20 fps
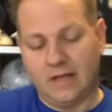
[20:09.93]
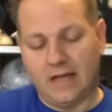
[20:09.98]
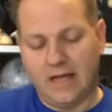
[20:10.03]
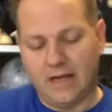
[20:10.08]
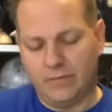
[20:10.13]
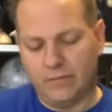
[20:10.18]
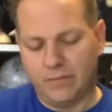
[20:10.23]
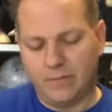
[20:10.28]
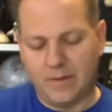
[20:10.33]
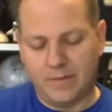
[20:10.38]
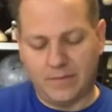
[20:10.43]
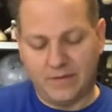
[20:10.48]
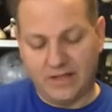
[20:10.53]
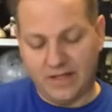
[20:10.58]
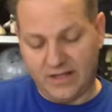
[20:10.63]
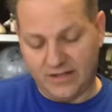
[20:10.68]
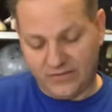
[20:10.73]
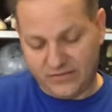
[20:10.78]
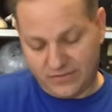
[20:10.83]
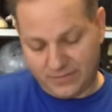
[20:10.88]
I don't remember
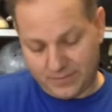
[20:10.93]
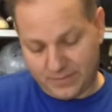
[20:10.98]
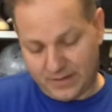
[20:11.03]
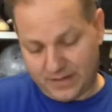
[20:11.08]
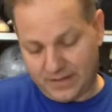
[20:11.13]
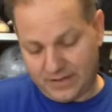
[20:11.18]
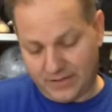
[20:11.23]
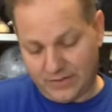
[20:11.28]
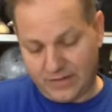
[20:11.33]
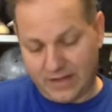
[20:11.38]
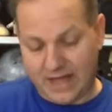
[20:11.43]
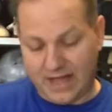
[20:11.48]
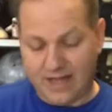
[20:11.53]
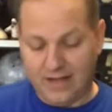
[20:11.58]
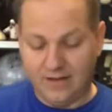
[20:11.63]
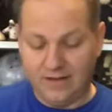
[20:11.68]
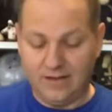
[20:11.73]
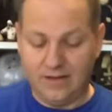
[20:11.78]
this, but okay.